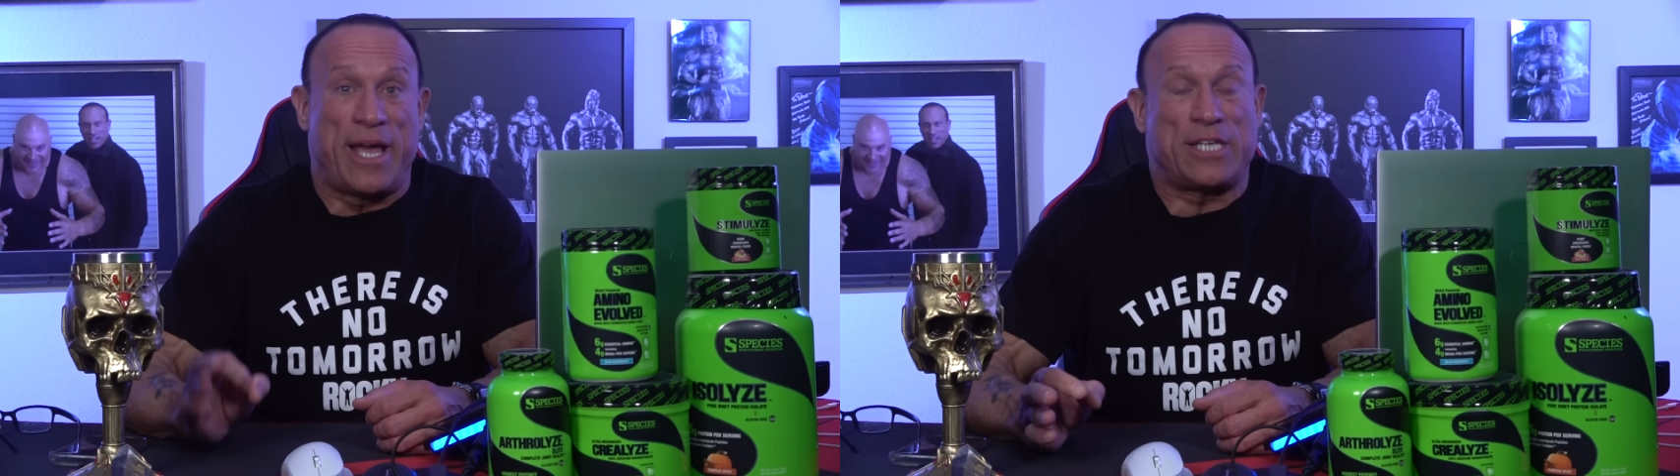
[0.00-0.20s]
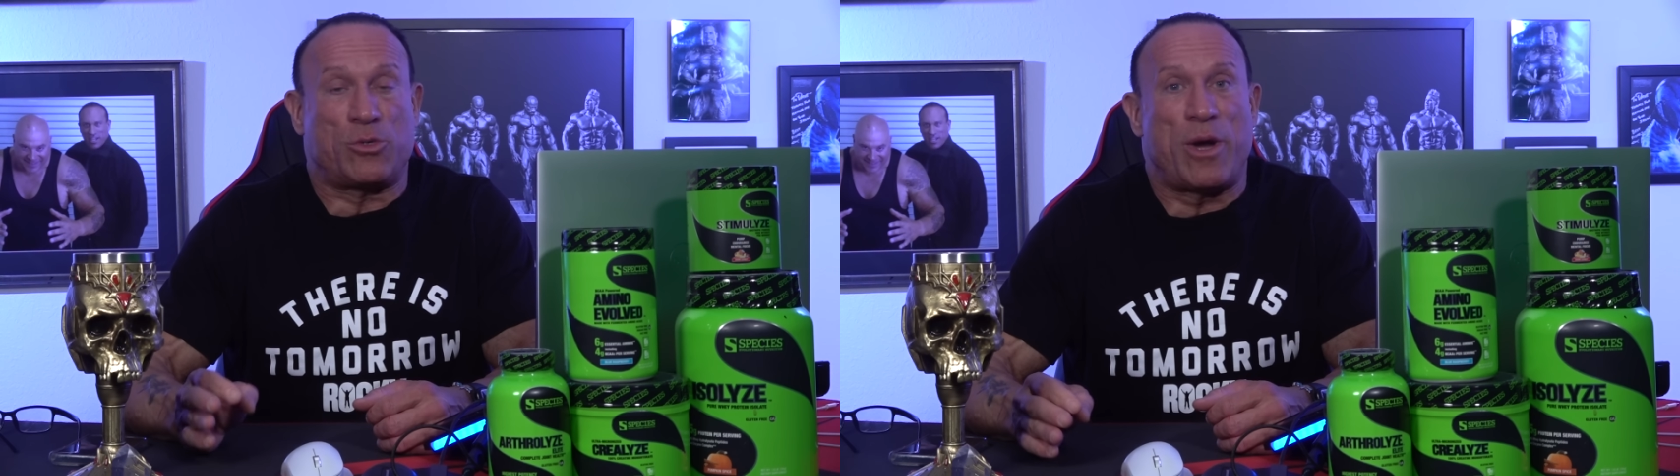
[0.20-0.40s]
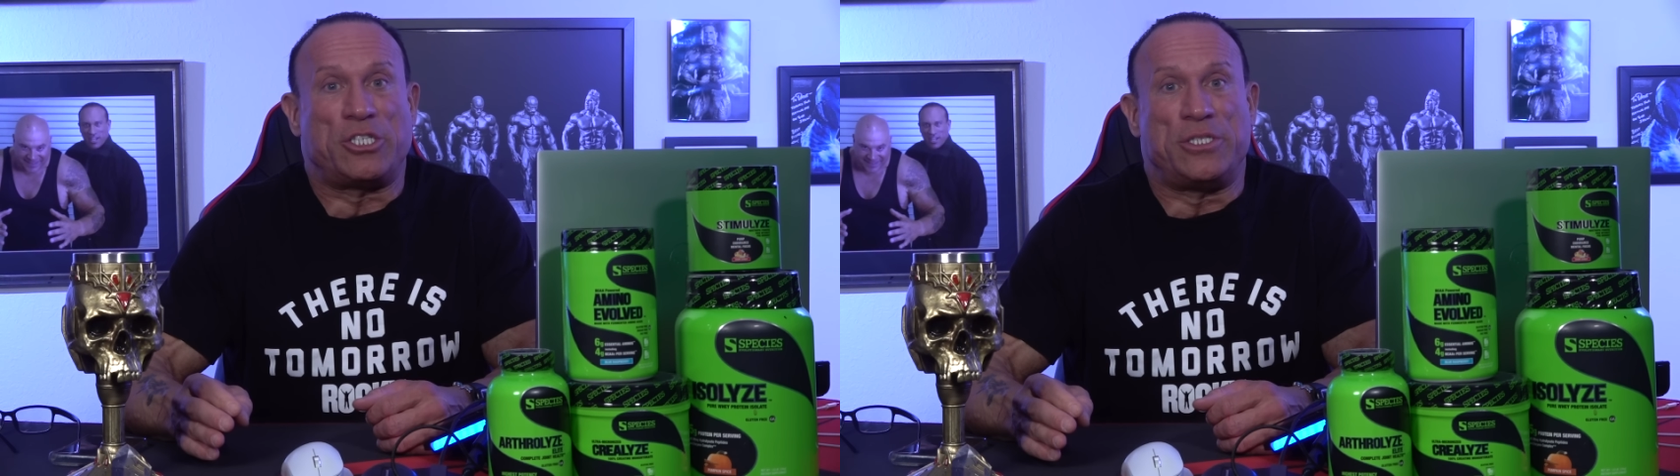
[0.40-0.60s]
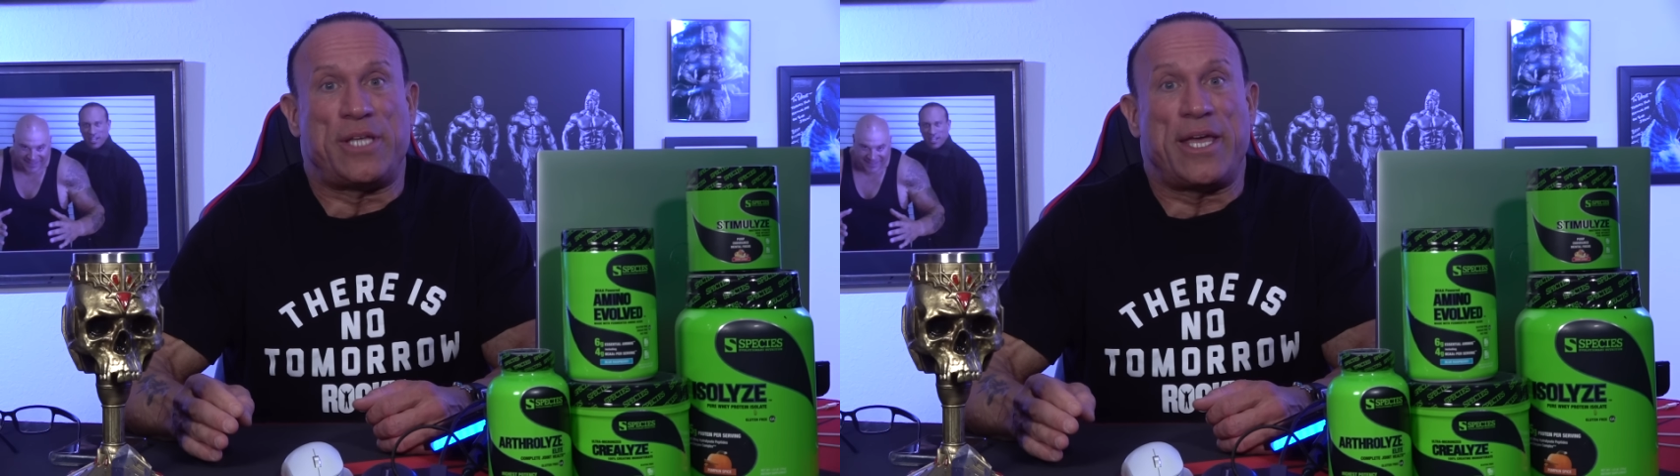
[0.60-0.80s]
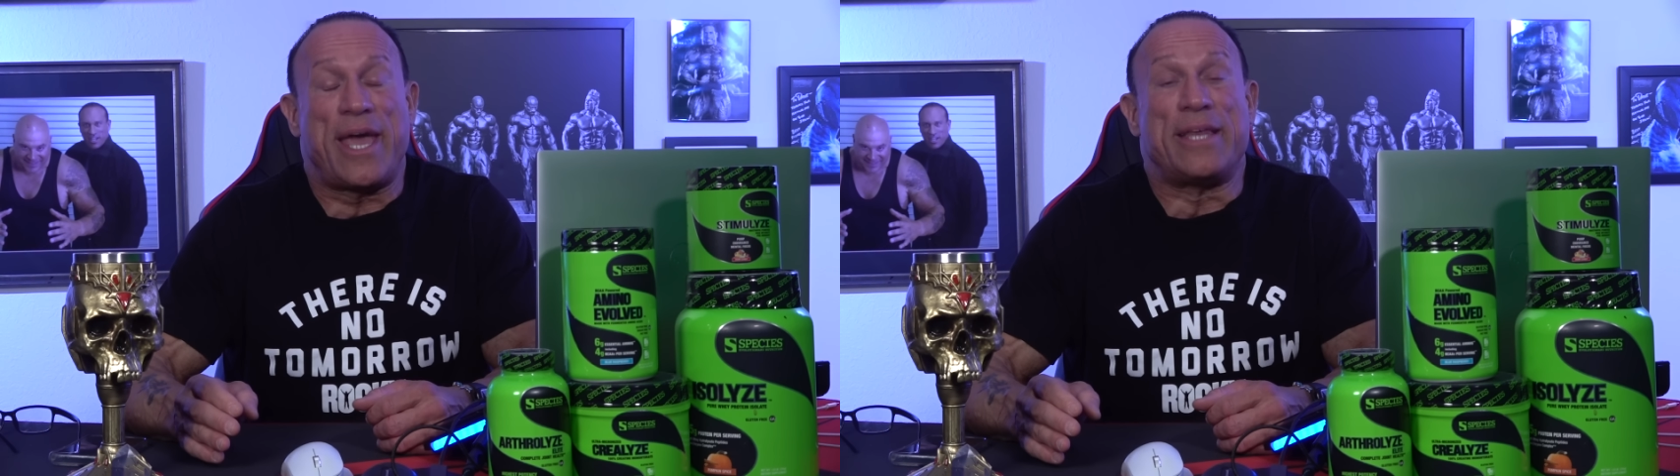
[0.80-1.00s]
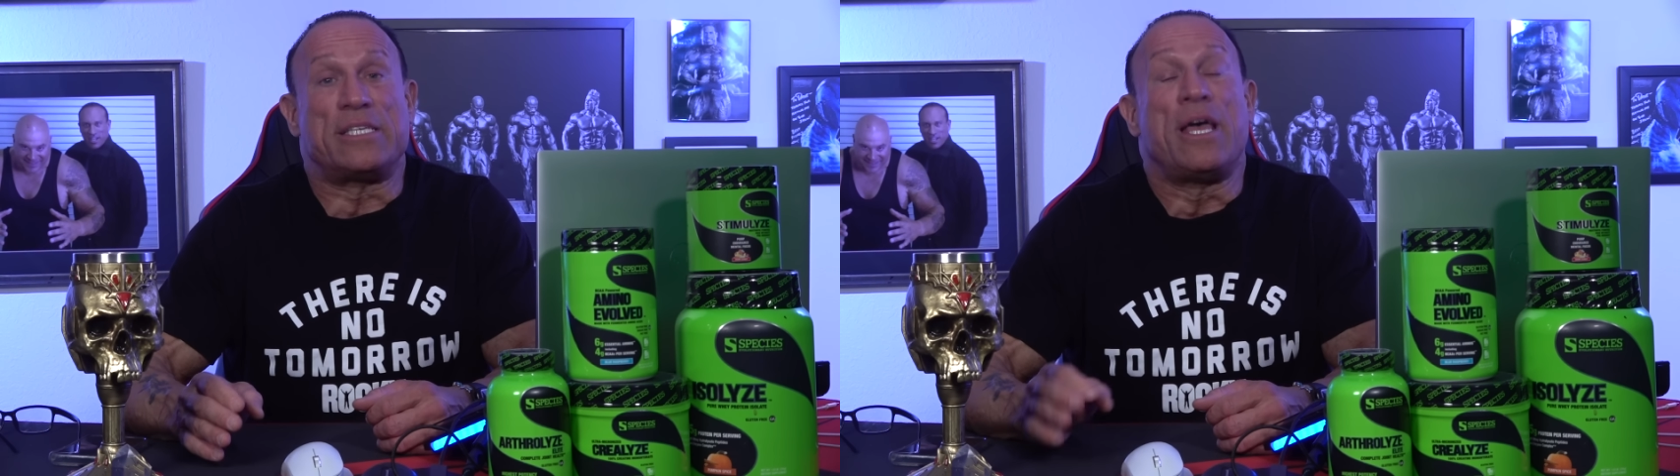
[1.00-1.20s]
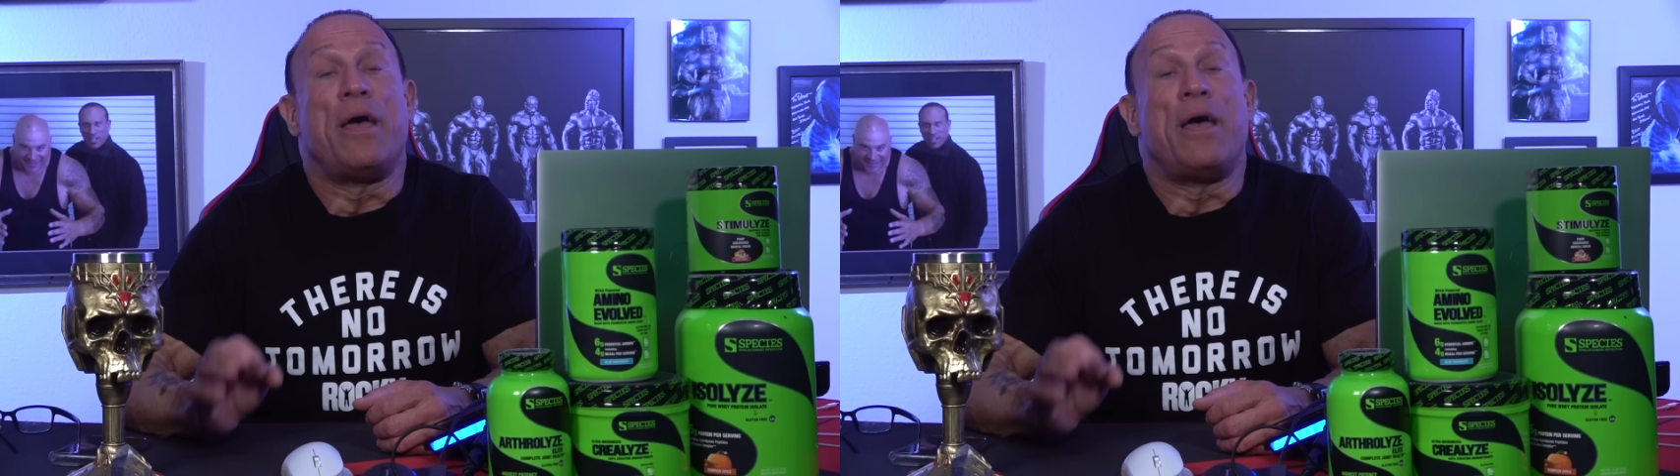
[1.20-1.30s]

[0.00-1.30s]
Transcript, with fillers: asked questions I get is